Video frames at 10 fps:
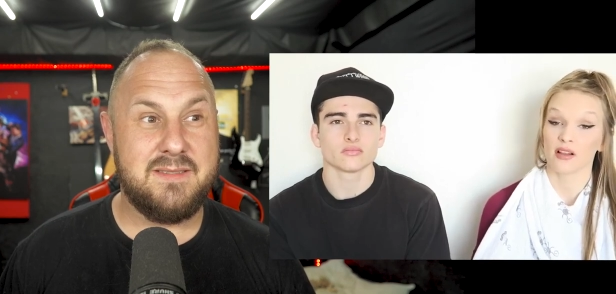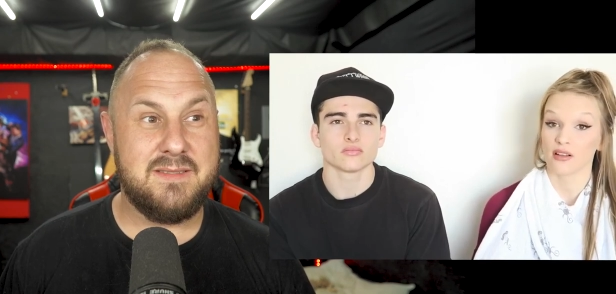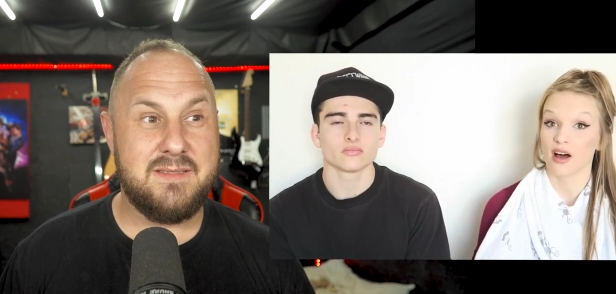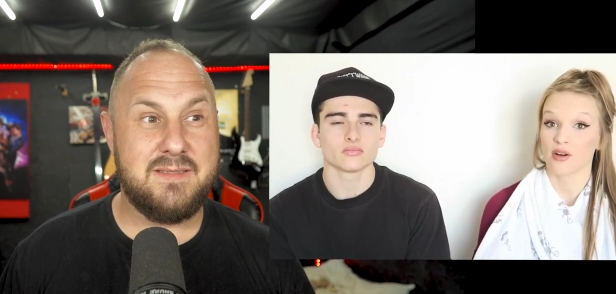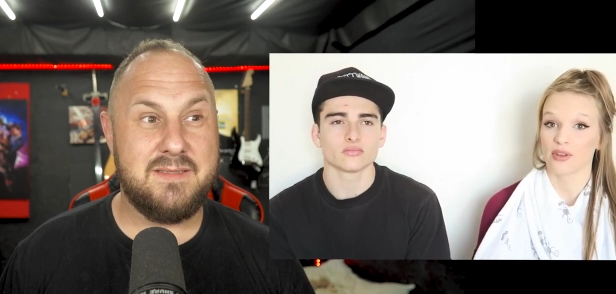
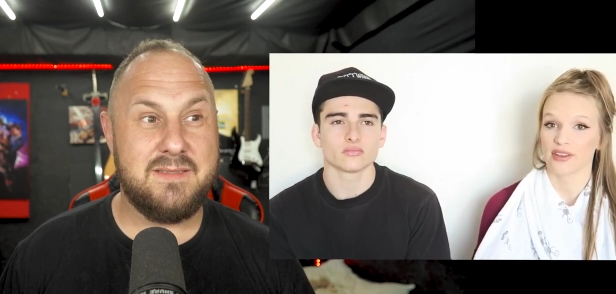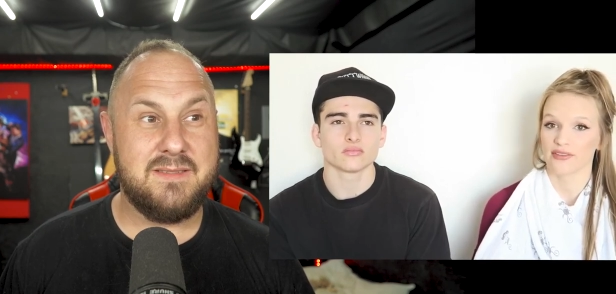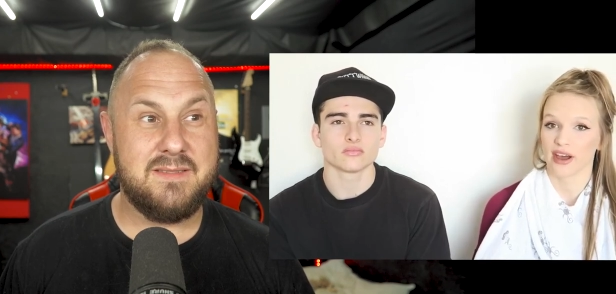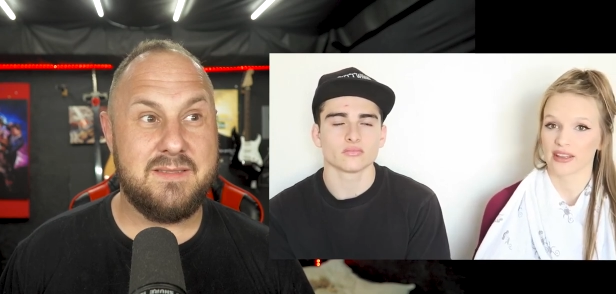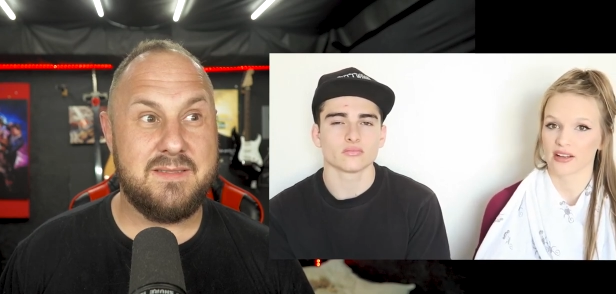Speaker 1: along with
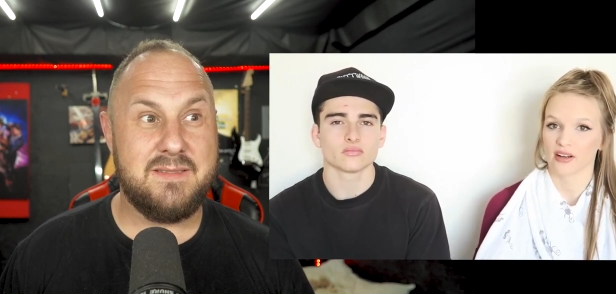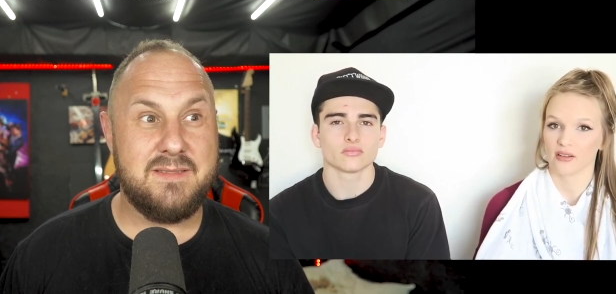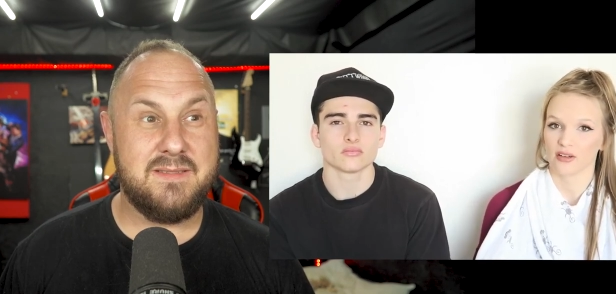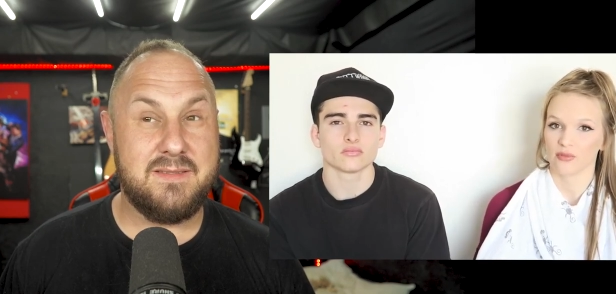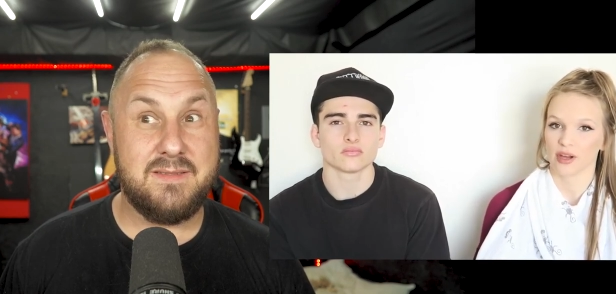the fact that her
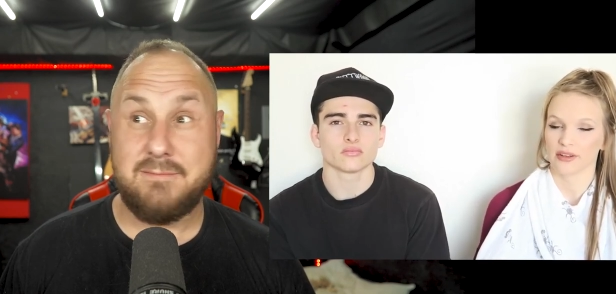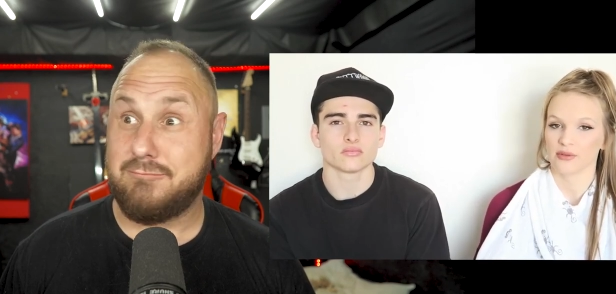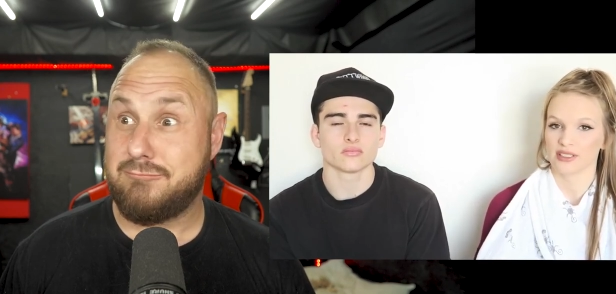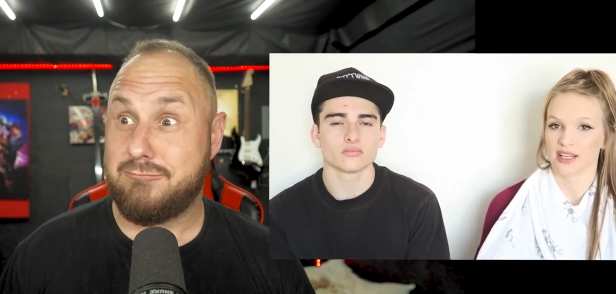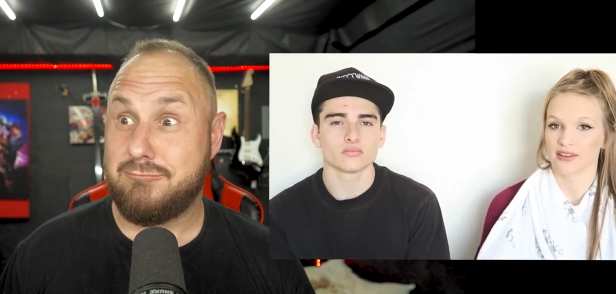little
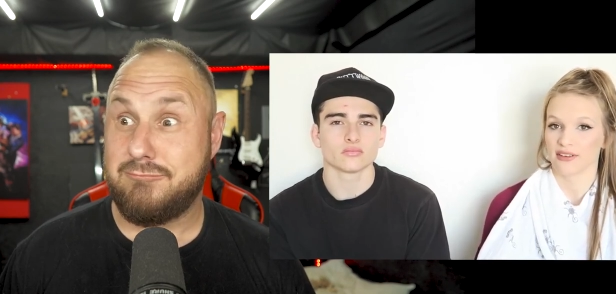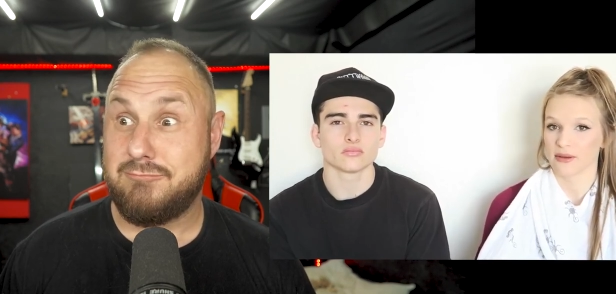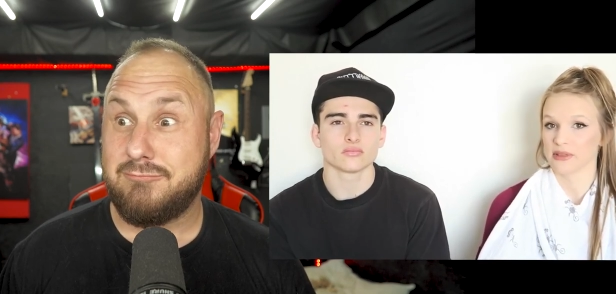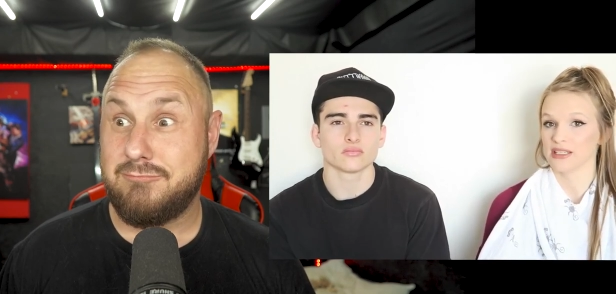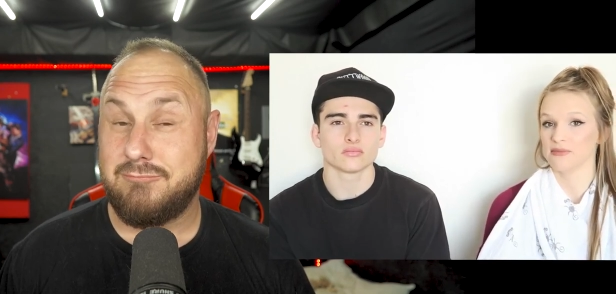brother was like
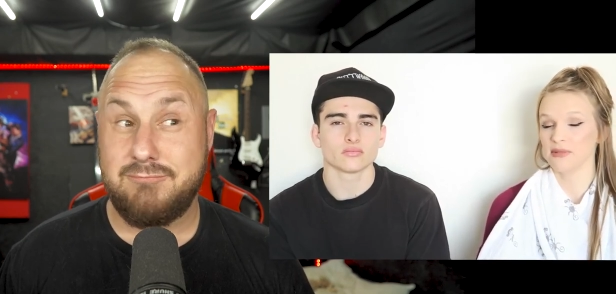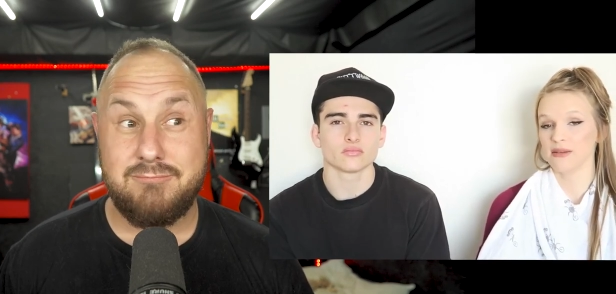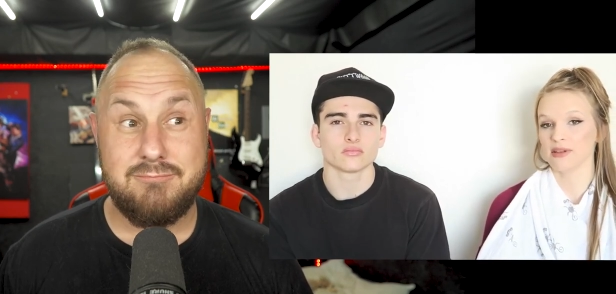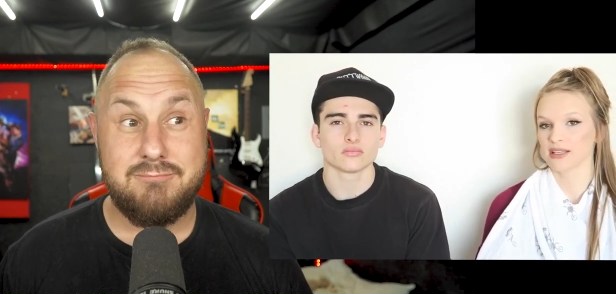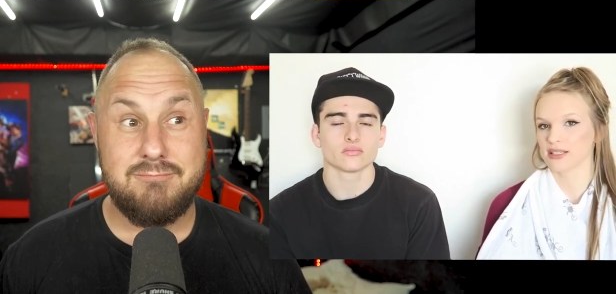family to
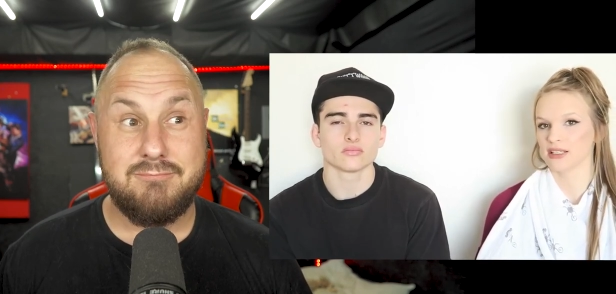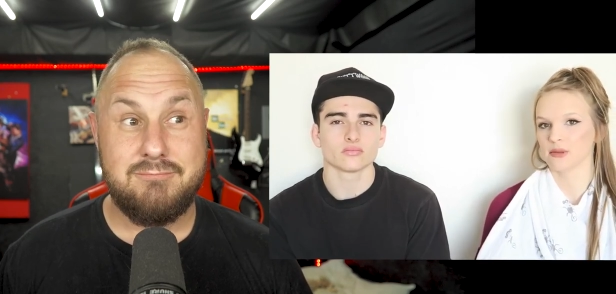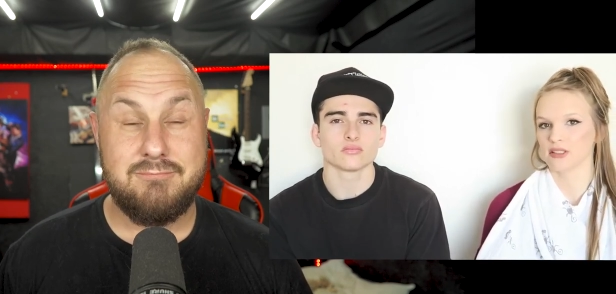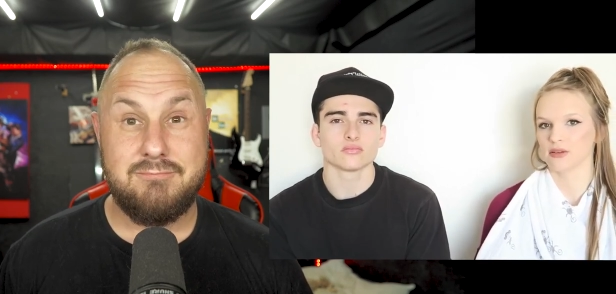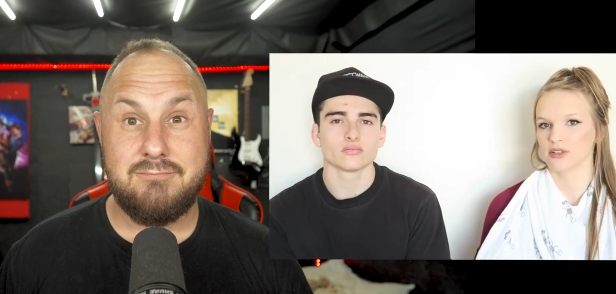me because I
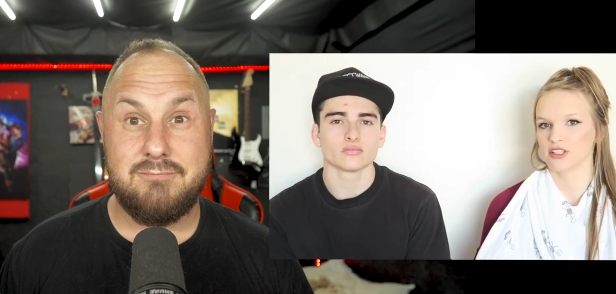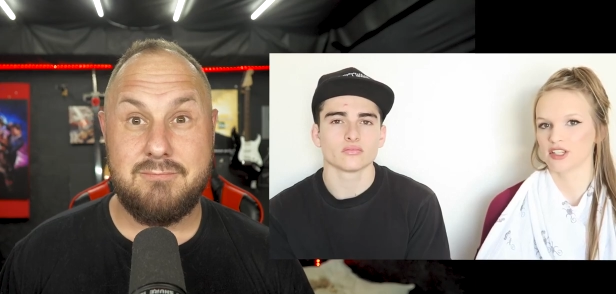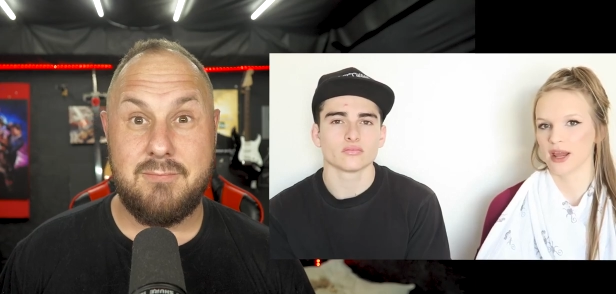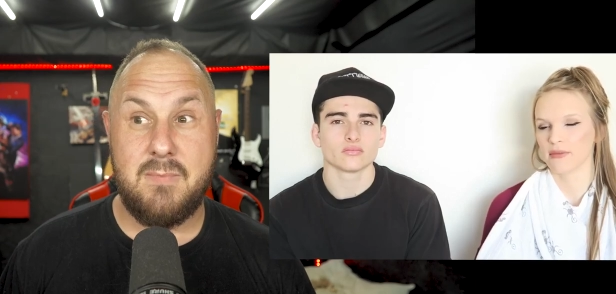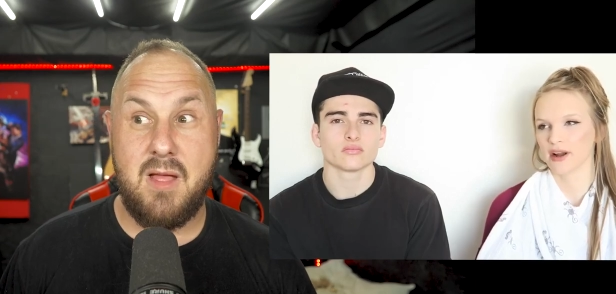spent so much
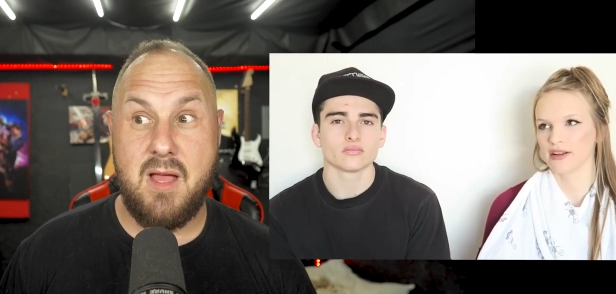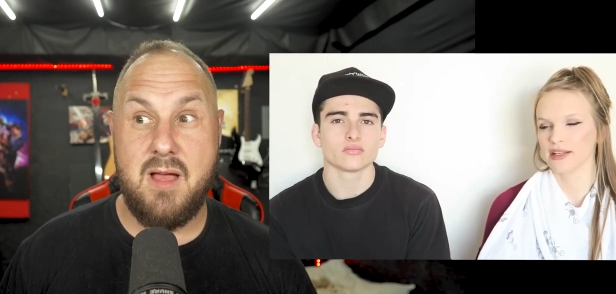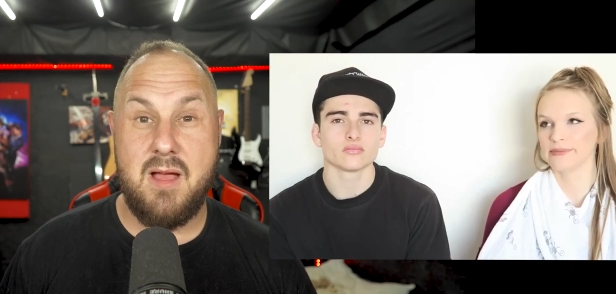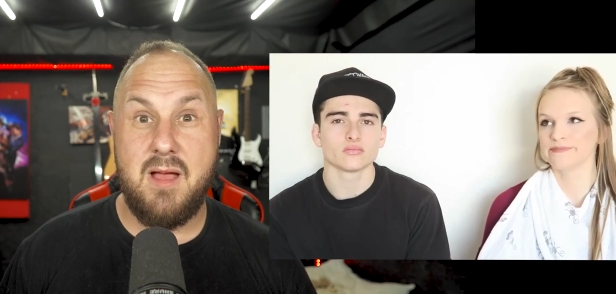time around